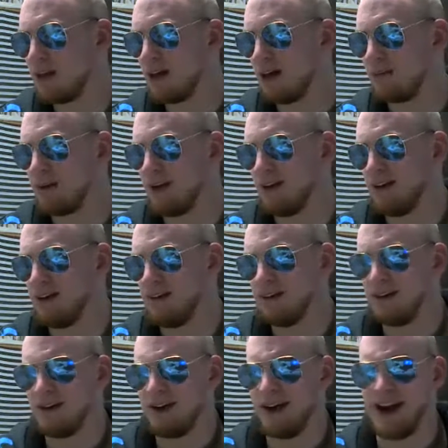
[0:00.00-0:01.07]
I mean,
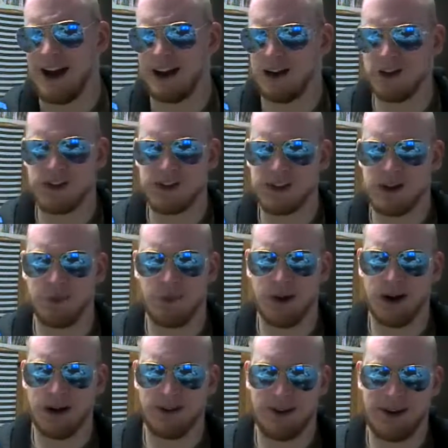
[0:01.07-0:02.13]
and I heard
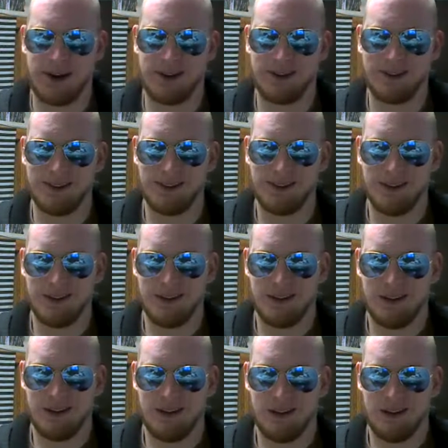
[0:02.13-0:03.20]
somewhere that
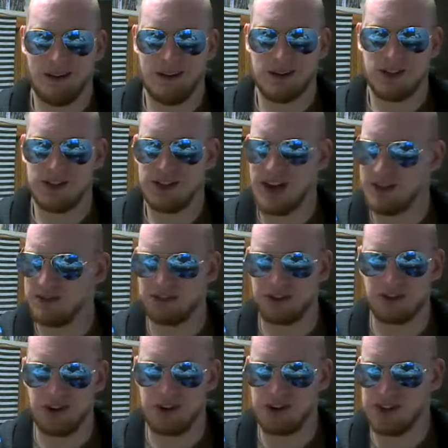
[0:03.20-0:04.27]

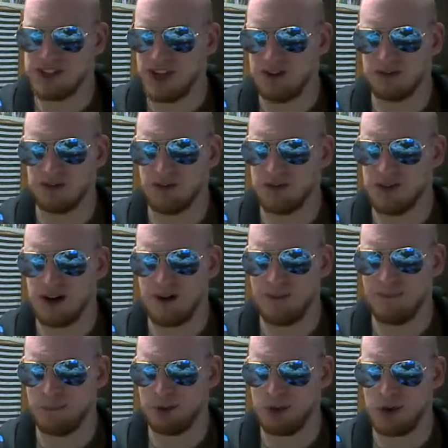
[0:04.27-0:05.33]
several of their
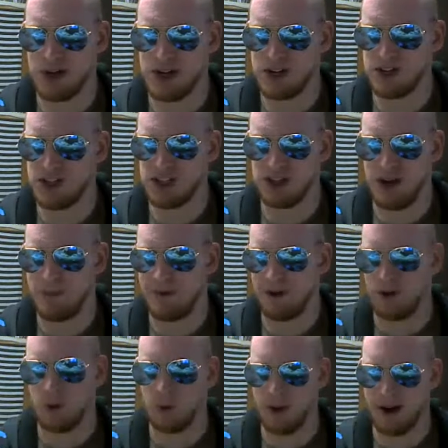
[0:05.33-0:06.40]
employees just up and
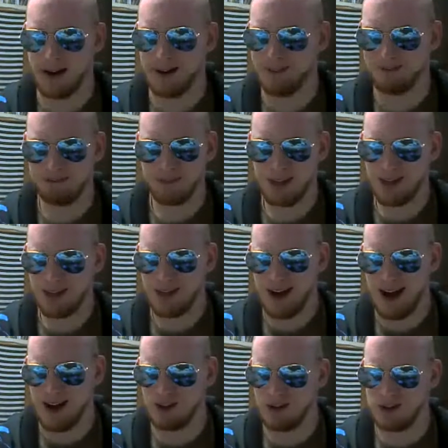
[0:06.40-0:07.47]
quit.
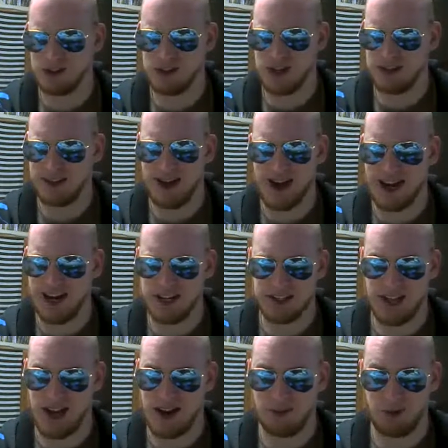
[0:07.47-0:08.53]
How legit that is, I
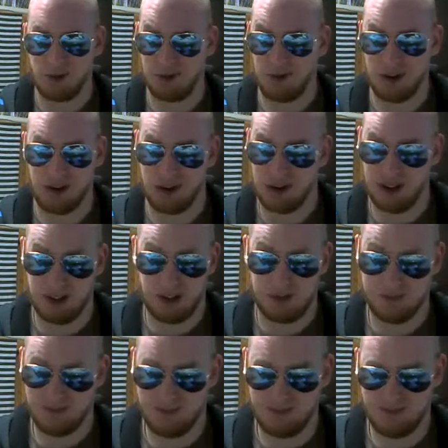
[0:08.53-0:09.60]
have no fucking clue.
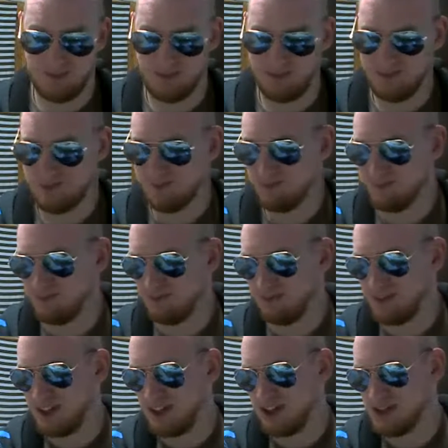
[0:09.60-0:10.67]

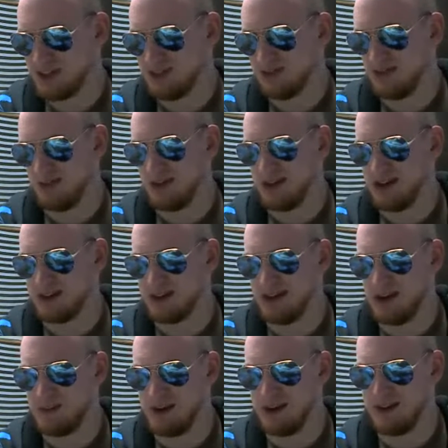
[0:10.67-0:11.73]
Because if you mean to
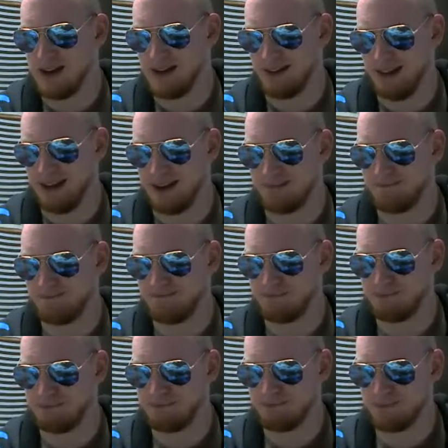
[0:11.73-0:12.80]
tell me that like
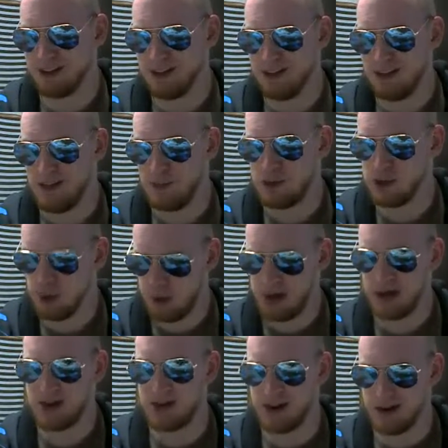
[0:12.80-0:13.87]
the
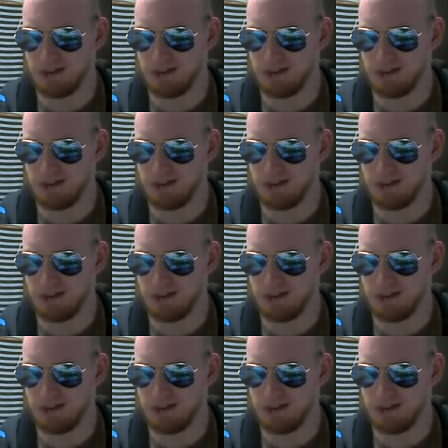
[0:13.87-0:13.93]
majority of their